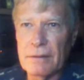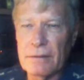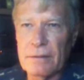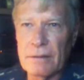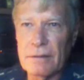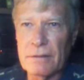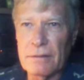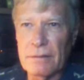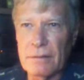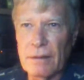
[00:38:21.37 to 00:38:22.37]
it's
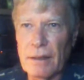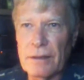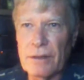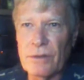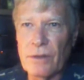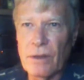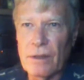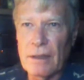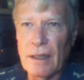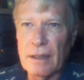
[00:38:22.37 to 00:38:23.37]
like you
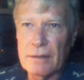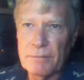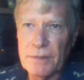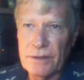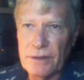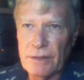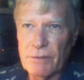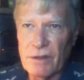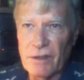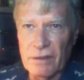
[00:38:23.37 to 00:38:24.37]
are God, but you
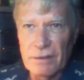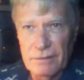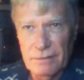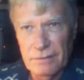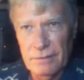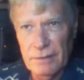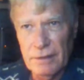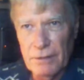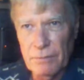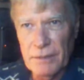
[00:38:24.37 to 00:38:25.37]
never are. You
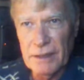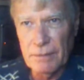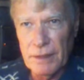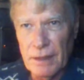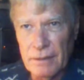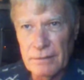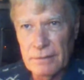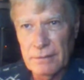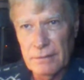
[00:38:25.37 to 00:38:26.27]
never become God.